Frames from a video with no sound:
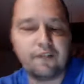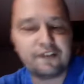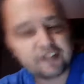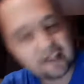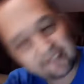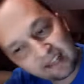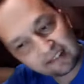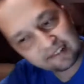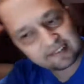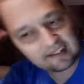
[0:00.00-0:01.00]
in the chat
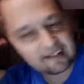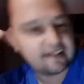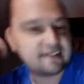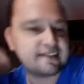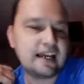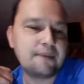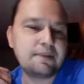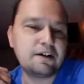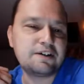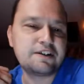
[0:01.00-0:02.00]
that decided to stay
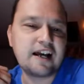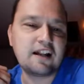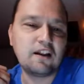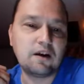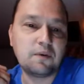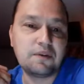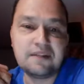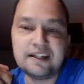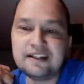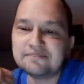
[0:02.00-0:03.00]
up here and chat along
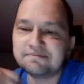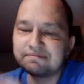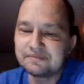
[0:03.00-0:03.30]
with me.